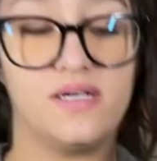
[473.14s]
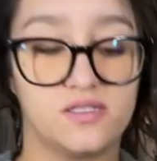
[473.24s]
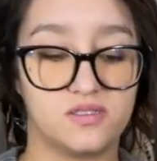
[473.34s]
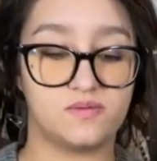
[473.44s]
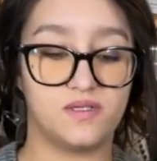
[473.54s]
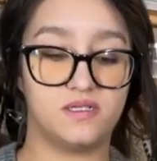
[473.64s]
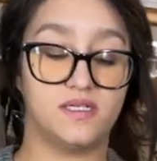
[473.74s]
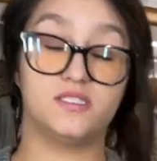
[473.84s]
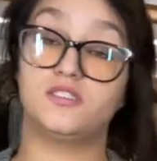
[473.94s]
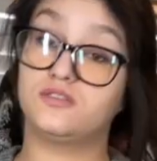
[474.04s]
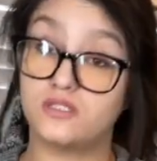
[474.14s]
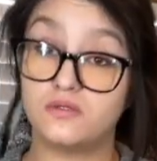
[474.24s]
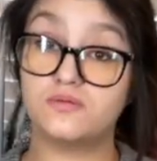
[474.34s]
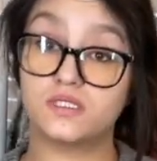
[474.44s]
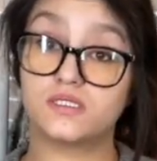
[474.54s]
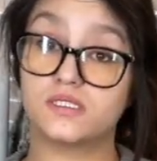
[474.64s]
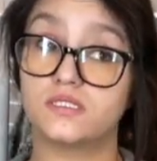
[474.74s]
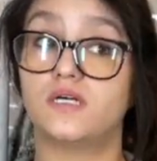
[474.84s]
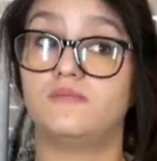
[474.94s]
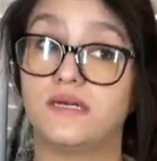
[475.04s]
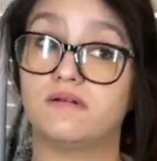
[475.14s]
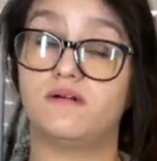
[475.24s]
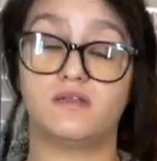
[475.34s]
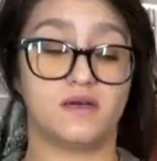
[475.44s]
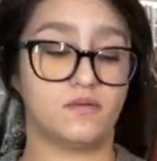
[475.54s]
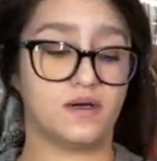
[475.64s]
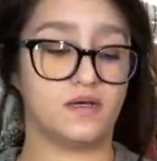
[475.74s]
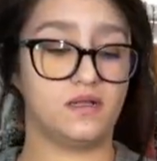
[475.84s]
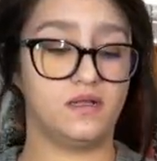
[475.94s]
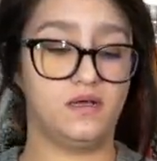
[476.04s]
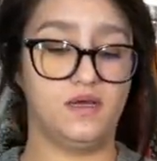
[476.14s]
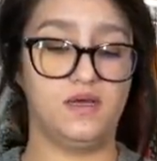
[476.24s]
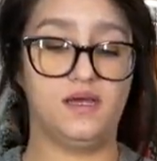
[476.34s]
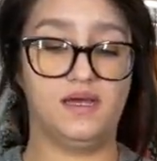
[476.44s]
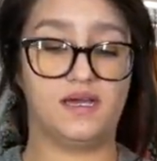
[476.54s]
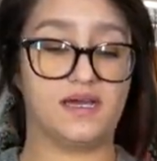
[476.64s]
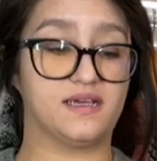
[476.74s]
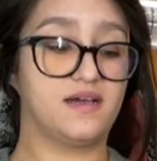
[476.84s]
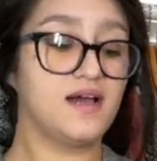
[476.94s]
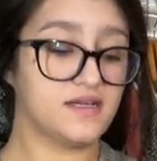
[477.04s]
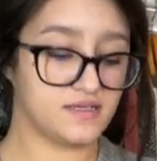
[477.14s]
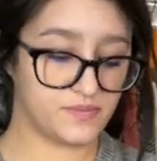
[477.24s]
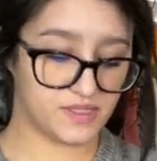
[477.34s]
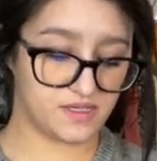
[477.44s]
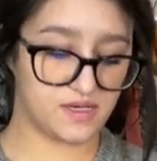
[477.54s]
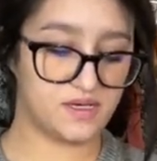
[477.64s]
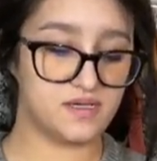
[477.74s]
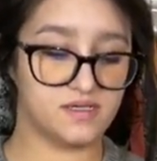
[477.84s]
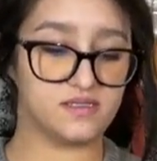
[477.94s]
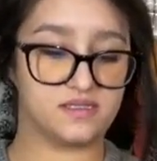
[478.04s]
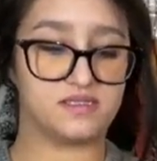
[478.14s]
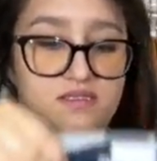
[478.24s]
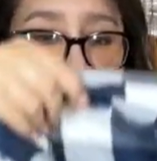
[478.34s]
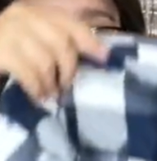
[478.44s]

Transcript: extra small. don't sell Madewell that well. I got it because